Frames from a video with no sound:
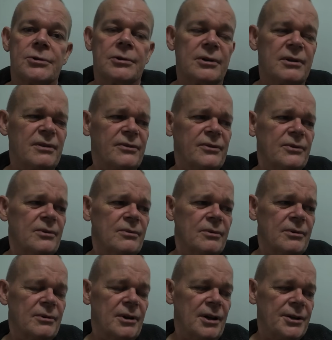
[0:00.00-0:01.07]
and I thought
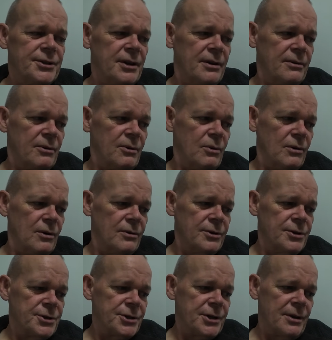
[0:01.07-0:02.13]
well I don't quite
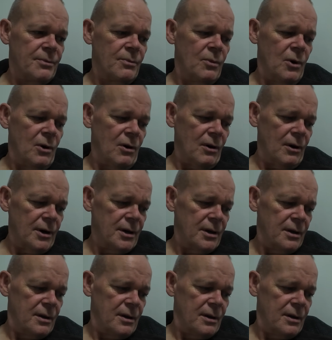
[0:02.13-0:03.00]
understand why